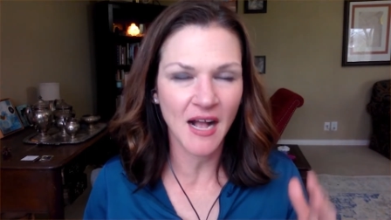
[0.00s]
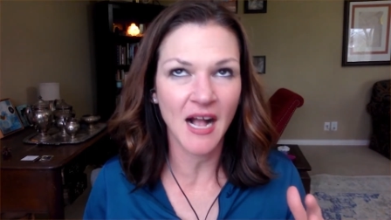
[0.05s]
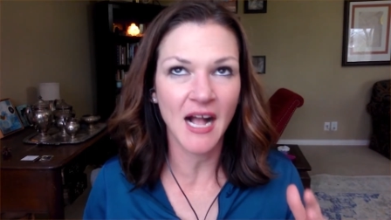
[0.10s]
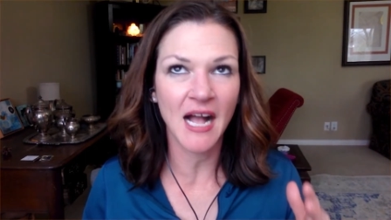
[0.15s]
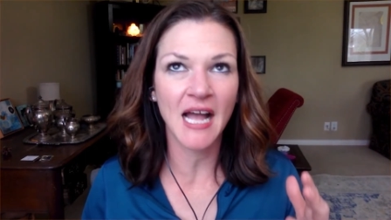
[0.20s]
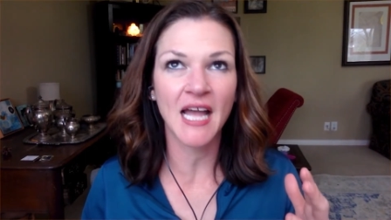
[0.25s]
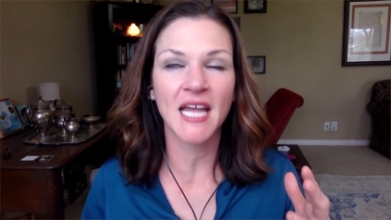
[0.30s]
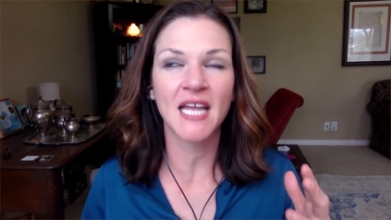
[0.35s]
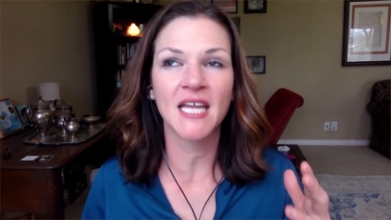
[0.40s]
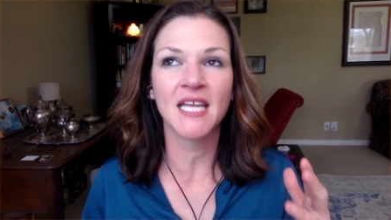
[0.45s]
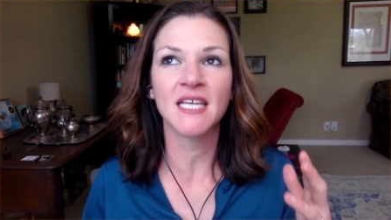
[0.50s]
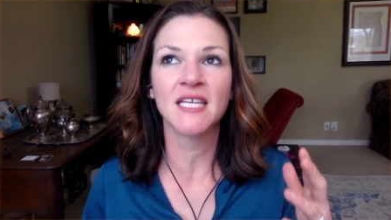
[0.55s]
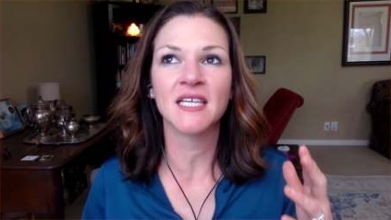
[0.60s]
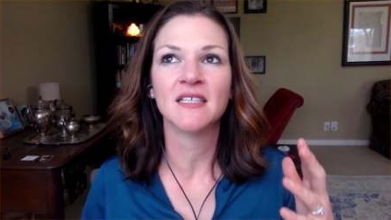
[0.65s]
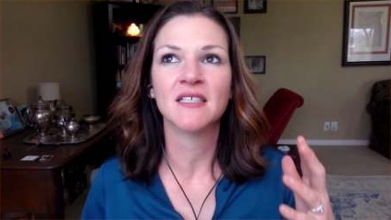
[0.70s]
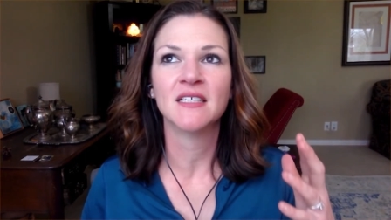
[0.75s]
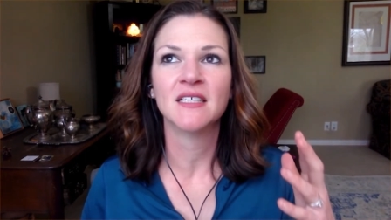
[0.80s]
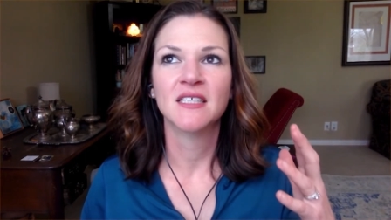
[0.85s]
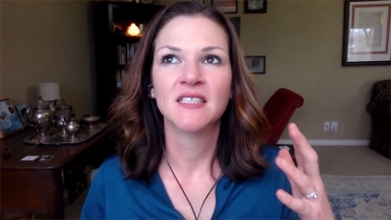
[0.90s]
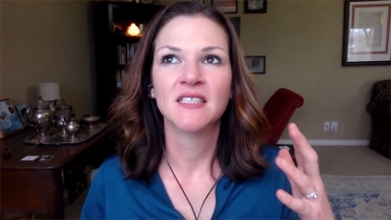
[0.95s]
I
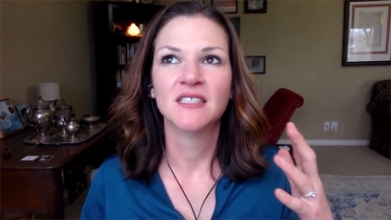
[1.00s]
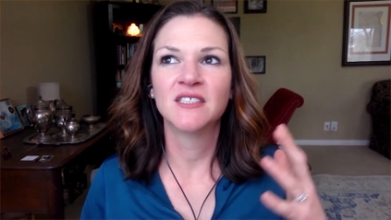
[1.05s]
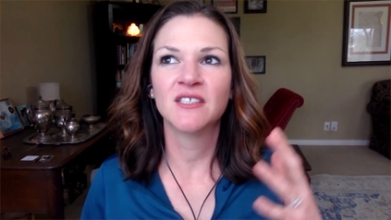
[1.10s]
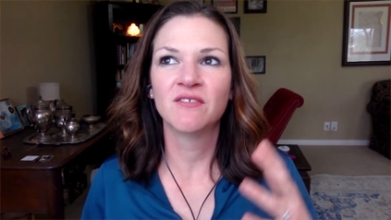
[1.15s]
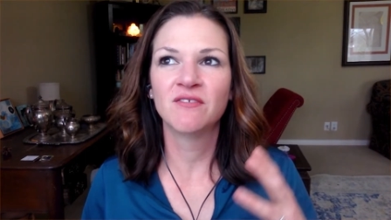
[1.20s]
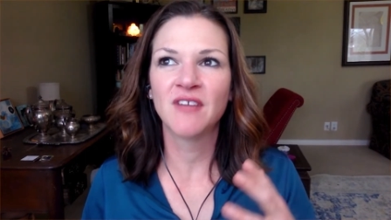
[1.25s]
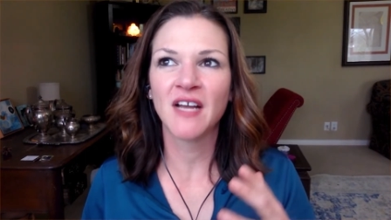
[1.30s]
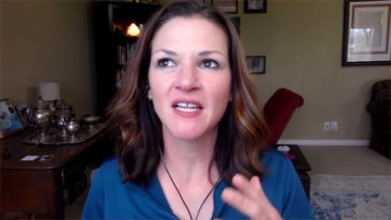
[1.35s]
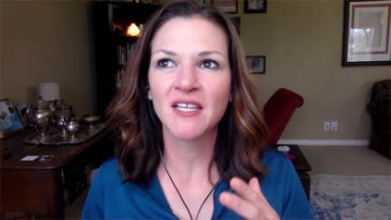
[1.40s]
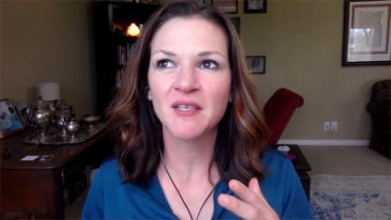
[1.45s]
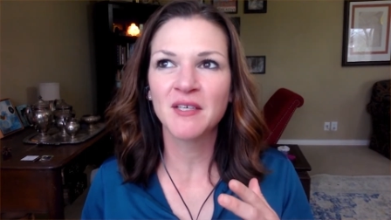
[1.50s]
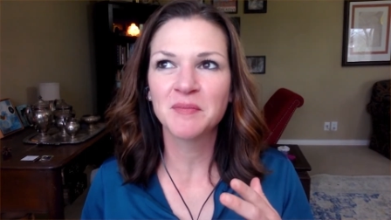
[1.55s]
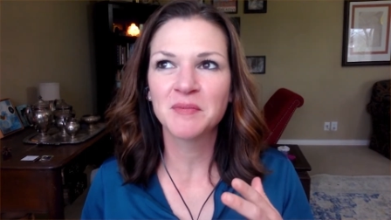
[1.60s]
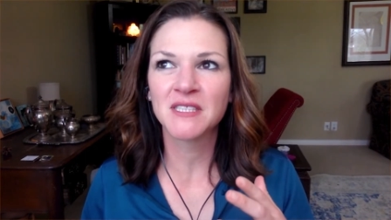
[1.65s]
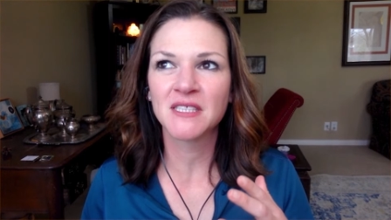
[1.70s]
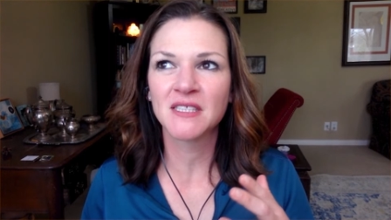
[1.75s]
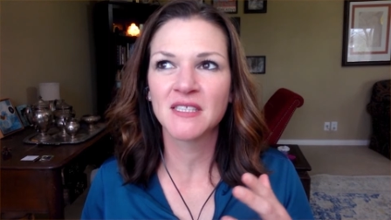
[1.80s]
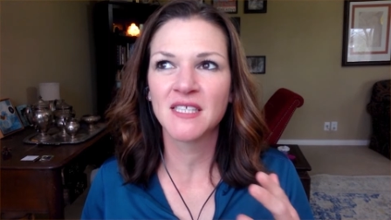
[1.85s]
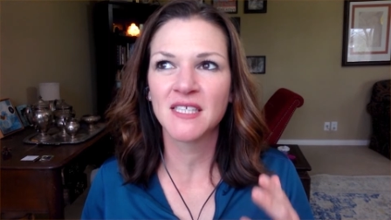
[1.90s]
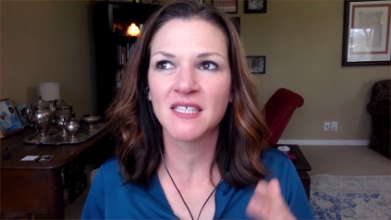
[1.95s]

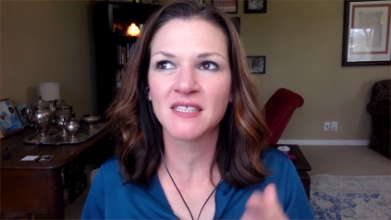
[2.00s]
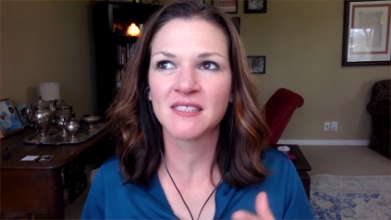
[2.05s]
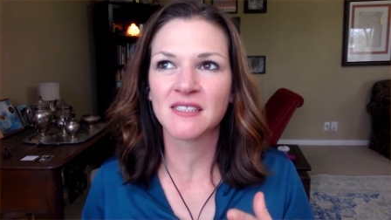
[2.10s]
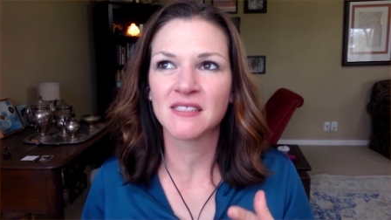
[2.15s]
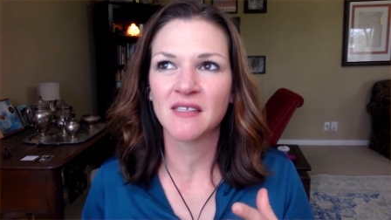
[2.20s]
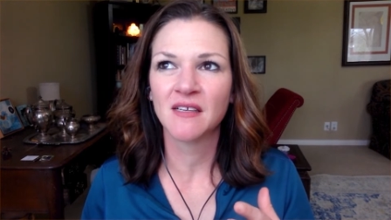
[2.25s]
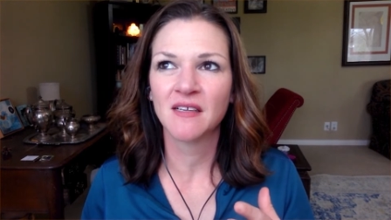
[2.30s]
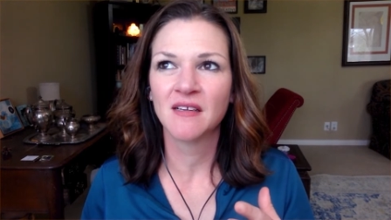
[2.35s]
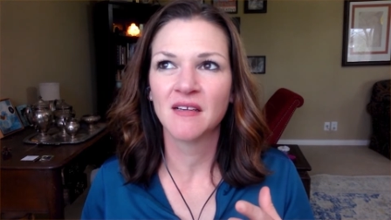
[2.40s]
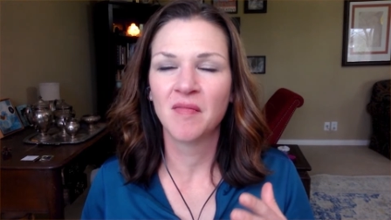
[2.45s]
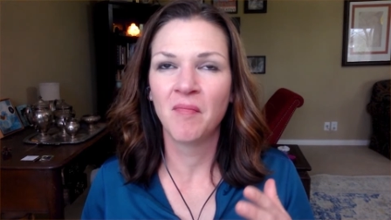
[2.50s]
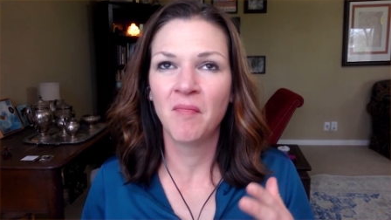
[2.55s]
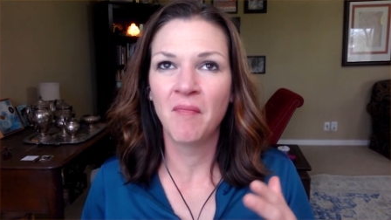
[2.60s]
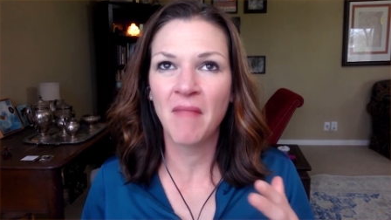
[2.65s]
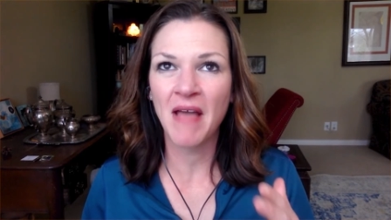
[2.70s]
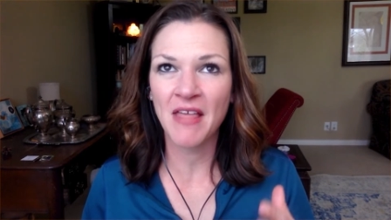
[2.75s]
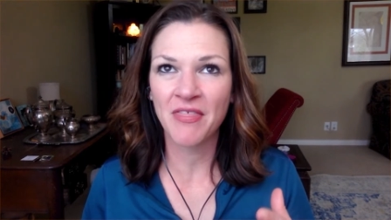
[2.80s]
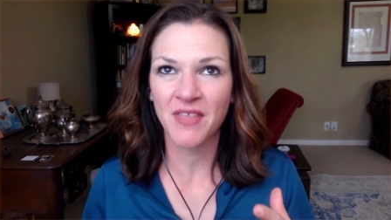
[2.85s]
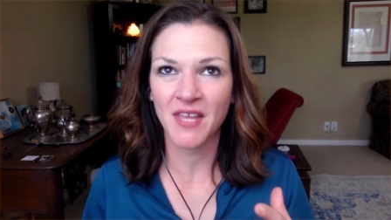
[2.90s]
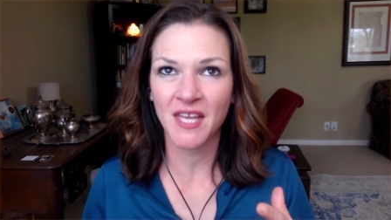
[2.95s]
developed this
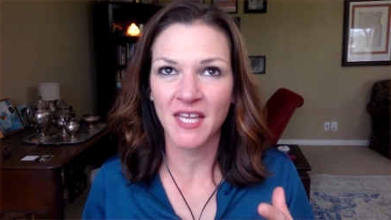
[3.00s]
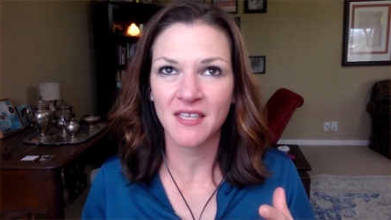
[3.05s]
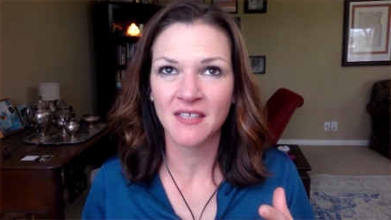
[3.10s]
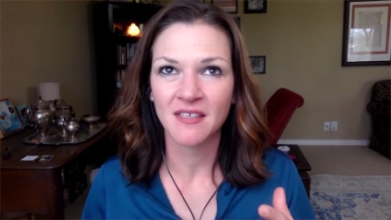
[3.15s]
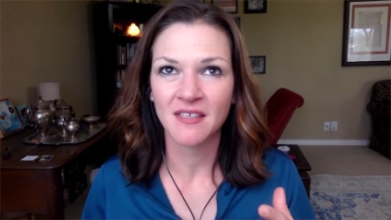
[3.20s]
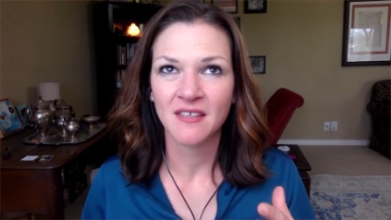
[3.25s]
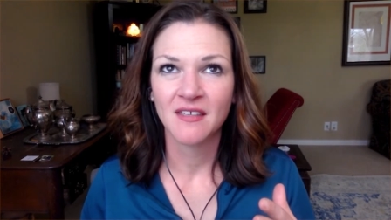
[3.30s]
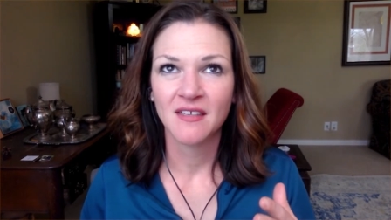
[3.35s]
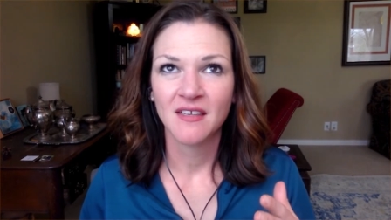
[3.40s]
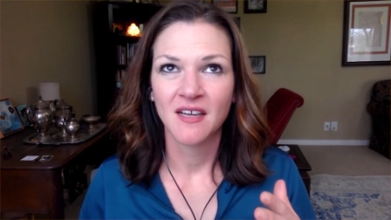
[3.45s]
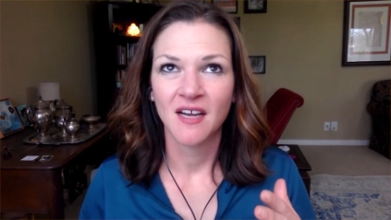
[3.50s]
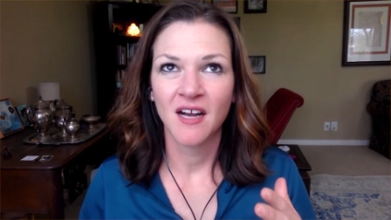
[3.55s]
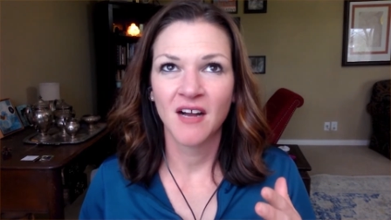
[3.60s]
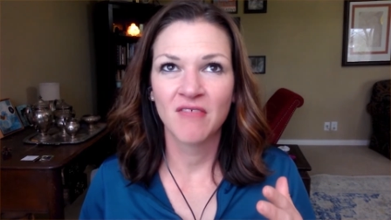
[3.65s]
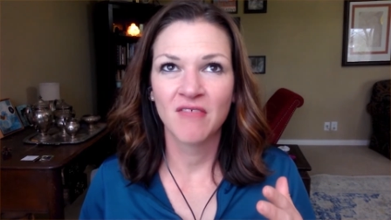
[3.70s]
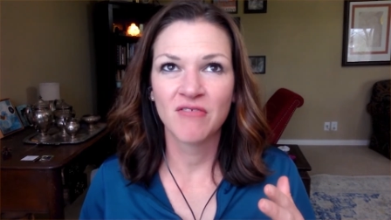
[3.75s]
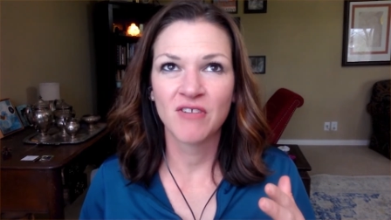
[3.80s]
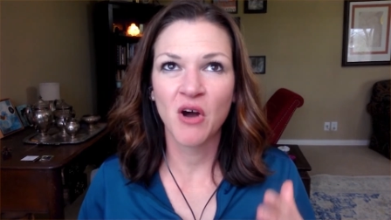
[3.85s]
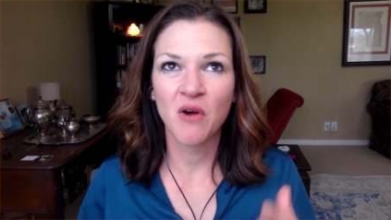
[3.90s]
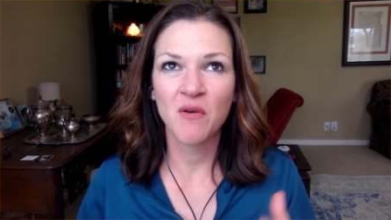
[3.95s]
method
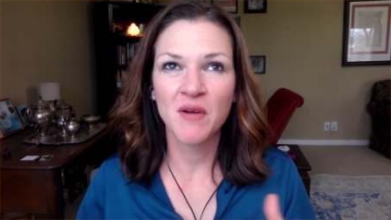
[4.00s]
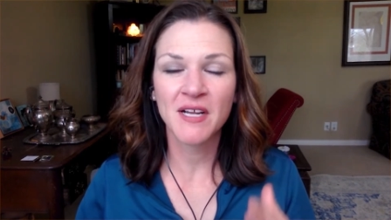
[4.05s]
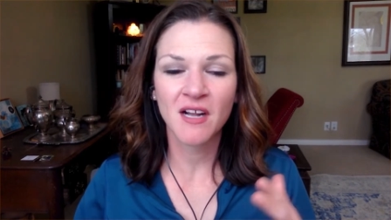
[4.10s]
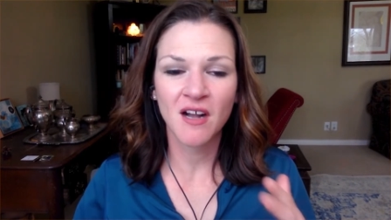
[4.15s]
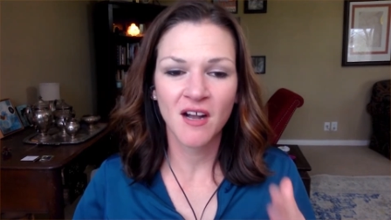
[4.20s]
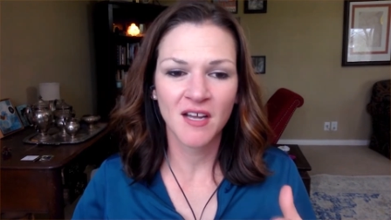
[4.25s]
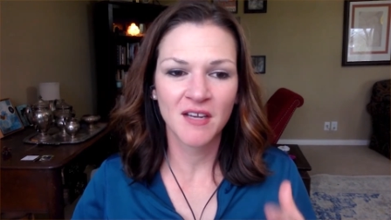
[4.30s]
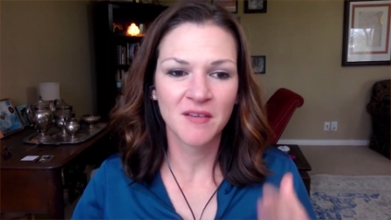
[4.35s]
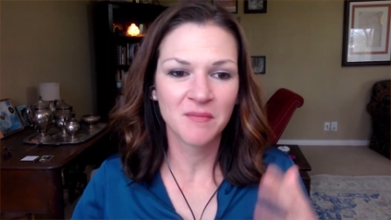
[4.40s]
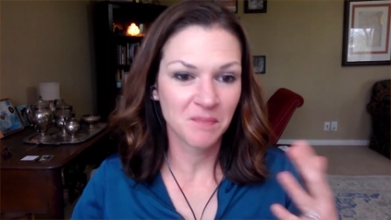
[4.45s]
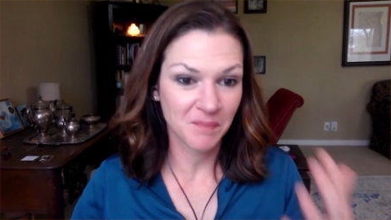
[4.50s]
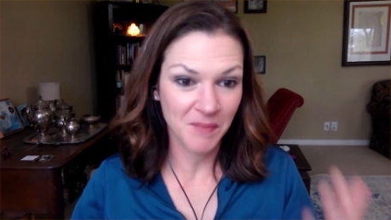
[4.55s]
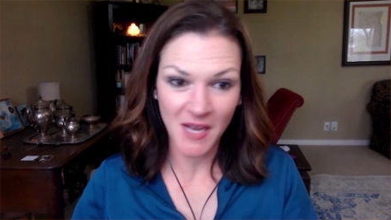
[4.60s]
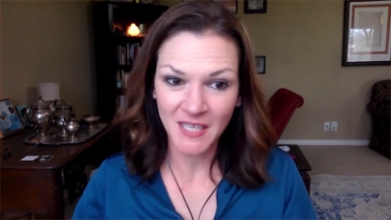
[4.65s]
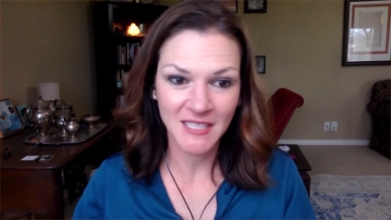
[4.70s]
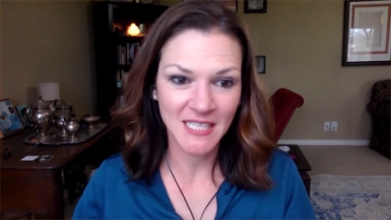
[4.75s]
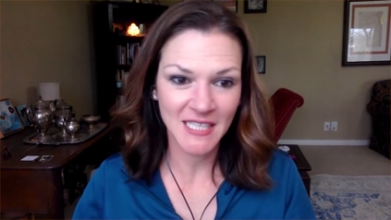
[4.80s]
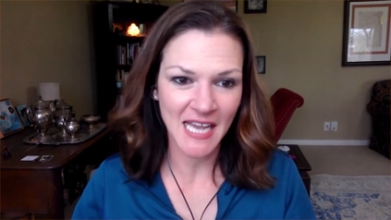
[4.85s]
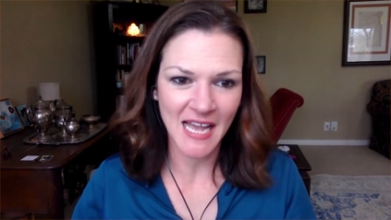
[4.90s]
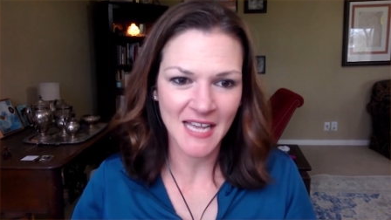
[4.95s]
of going on
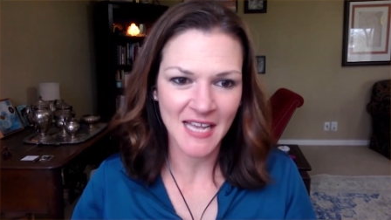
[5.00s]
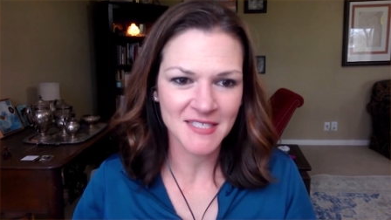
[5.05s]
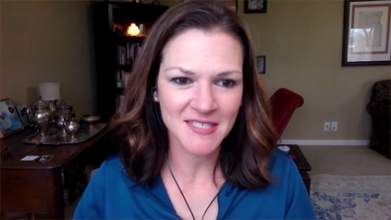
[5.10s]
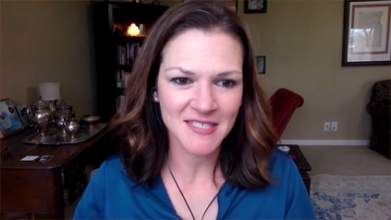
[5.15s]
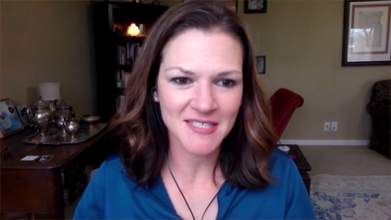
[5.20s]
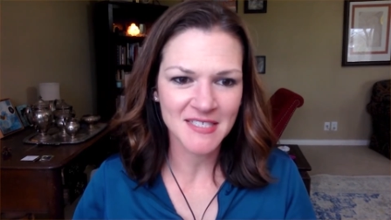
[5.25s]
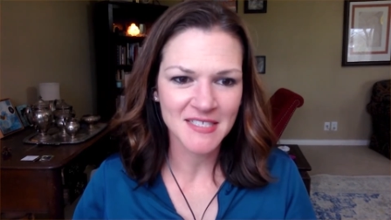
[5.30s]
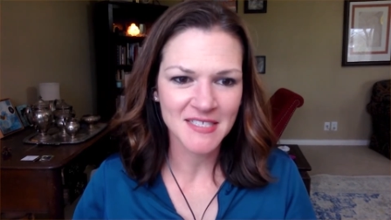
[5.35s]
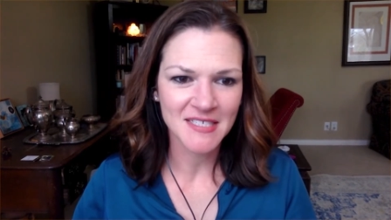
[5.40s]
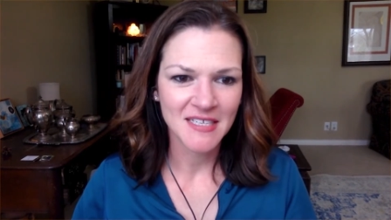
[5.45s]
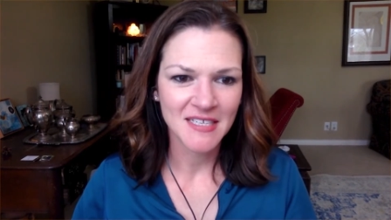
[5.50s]
podcasts